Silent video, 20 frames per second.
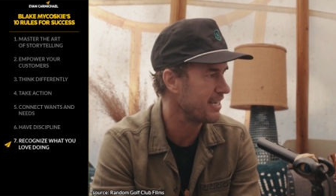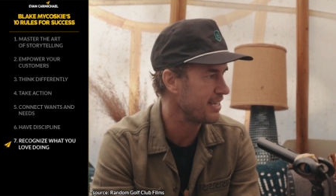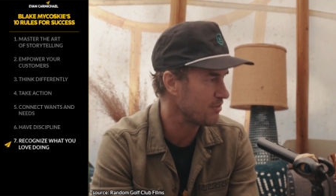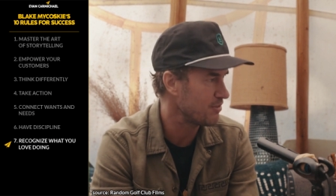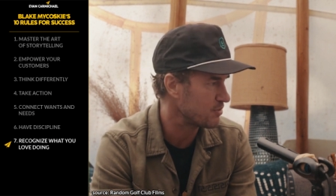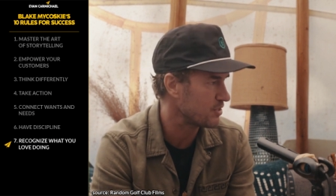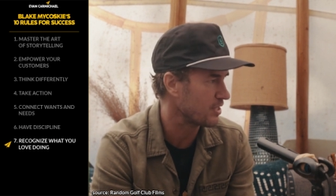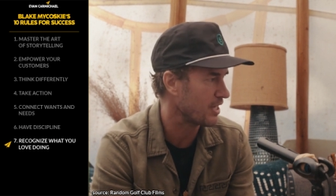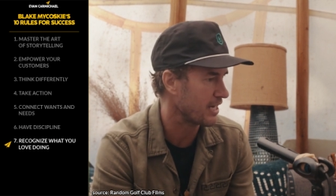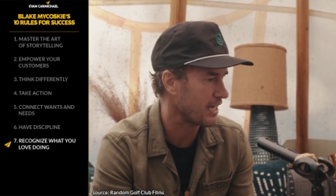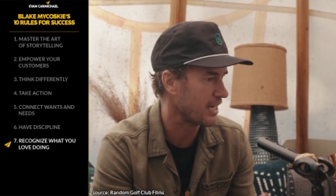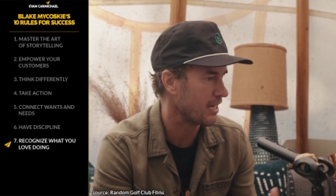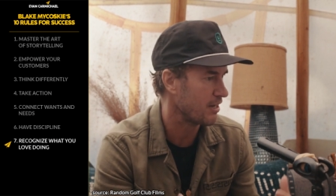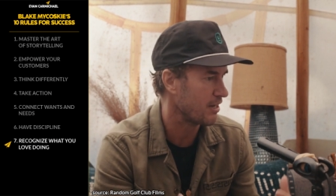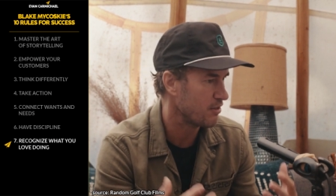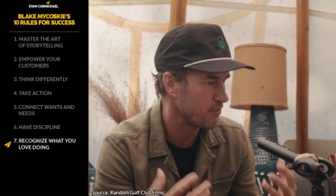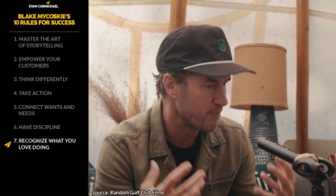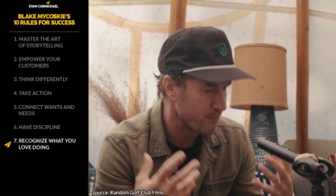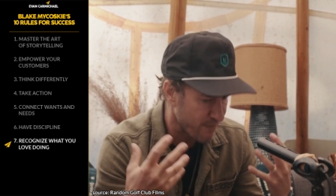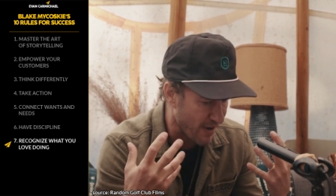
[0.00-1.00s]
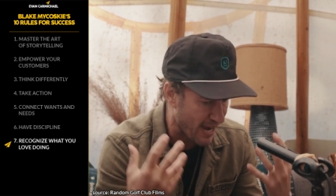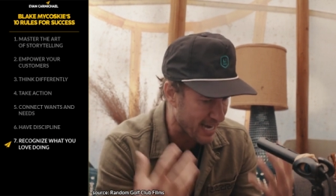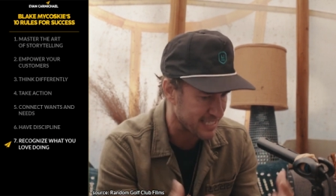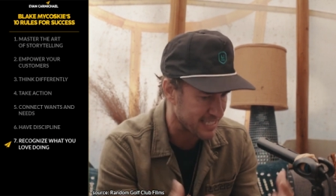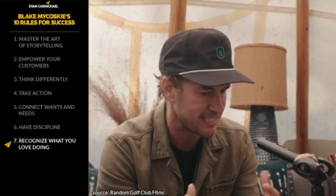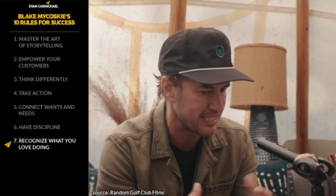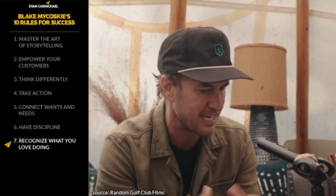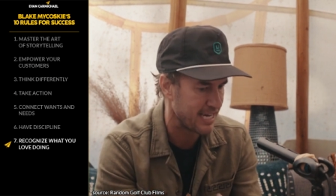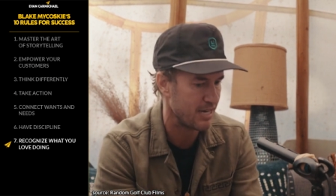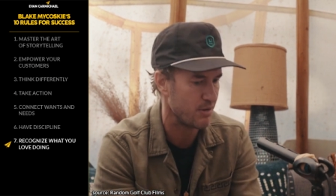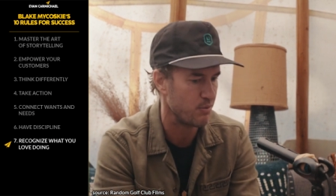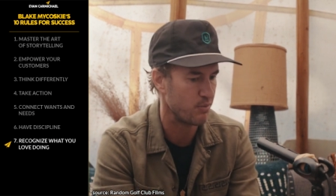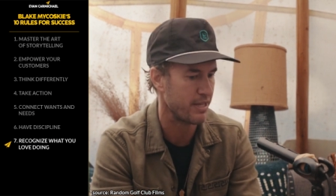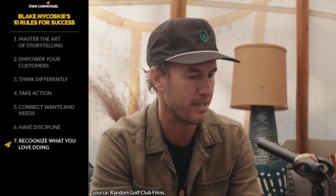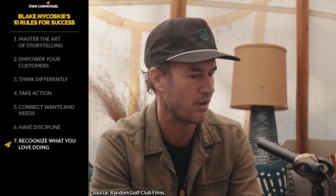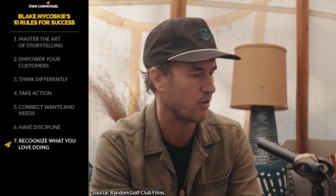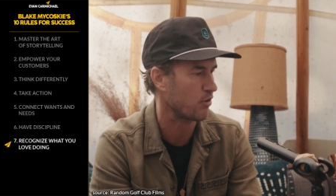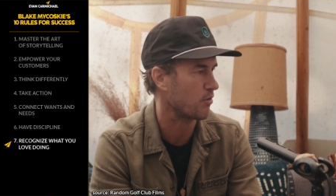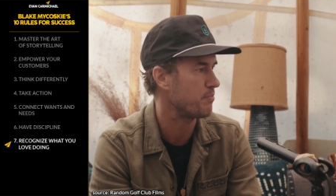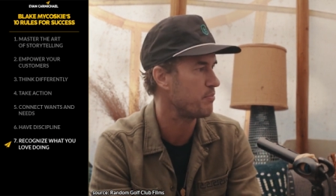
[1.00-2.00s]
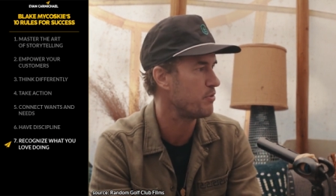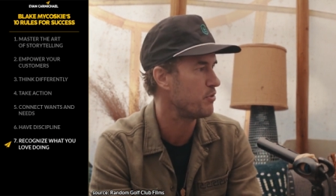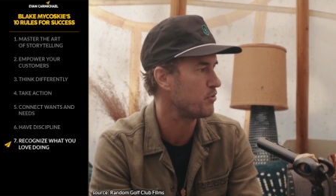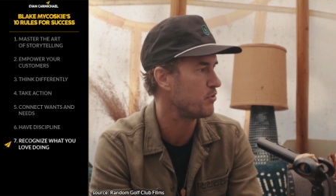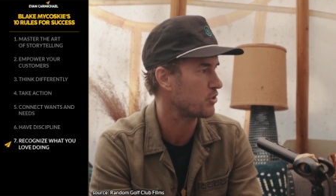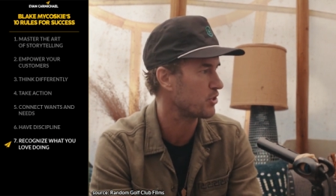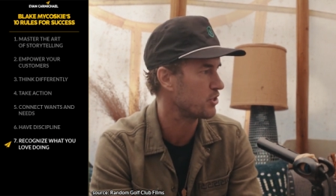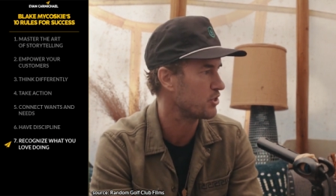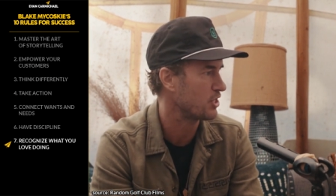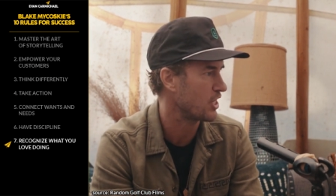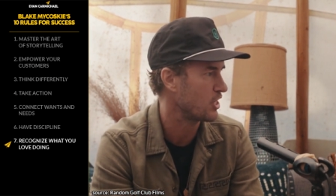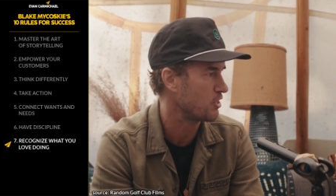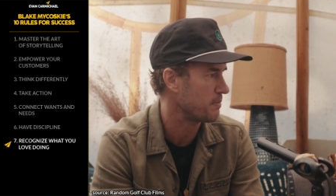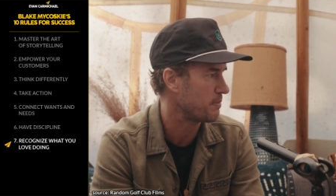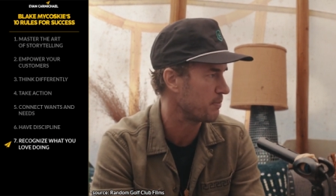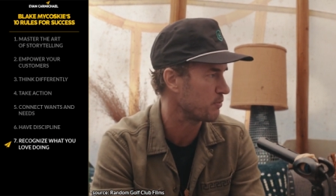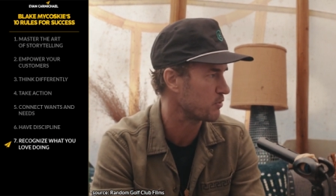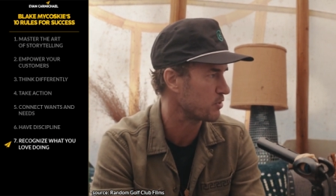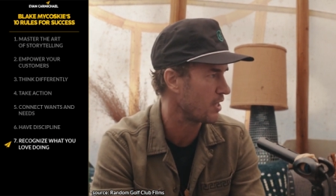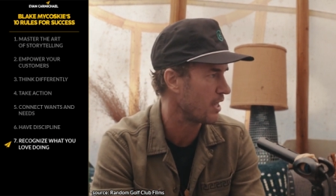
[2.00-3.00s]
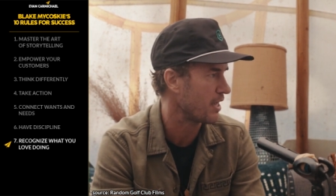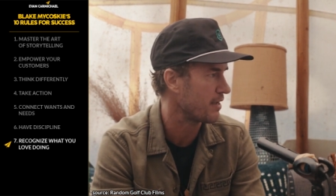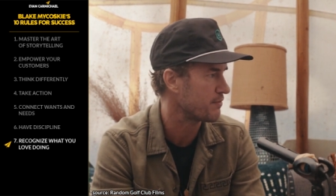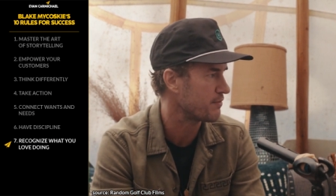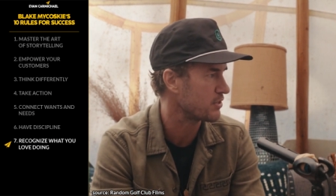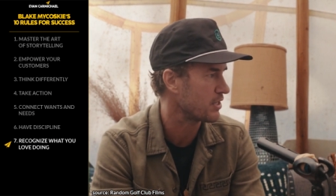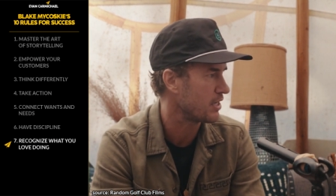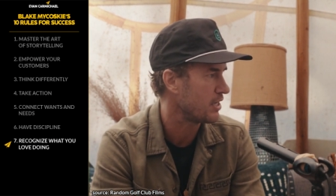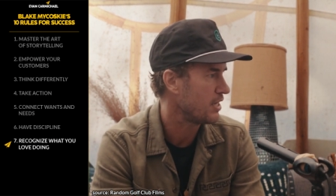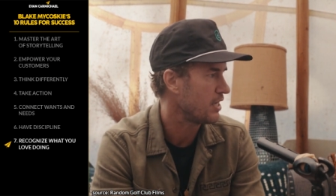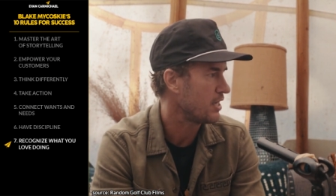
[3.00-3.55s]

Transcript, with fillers: He was like, fascinated with how computers could change people's lives.